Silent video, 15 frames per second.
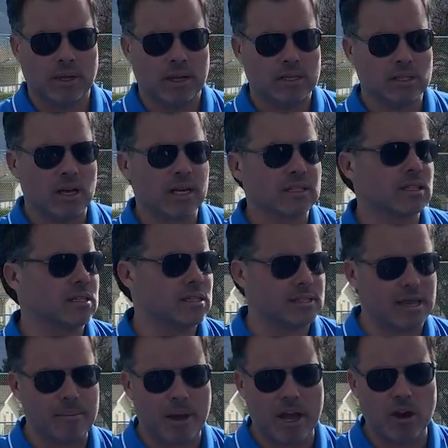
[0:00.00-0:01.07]
As long as it's
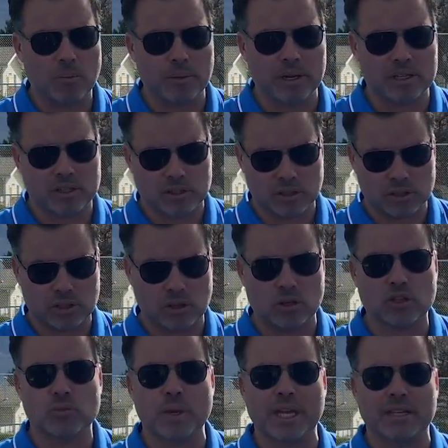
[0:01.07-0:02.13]
semi-open, as soon
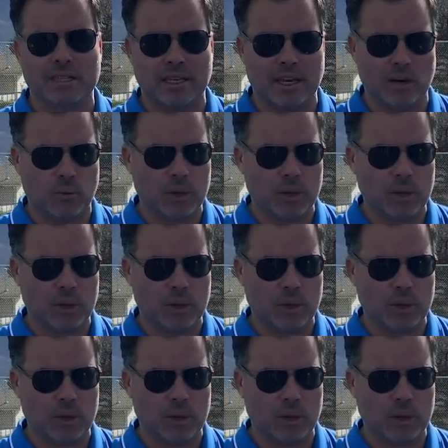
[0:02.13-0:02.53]
as we get to here,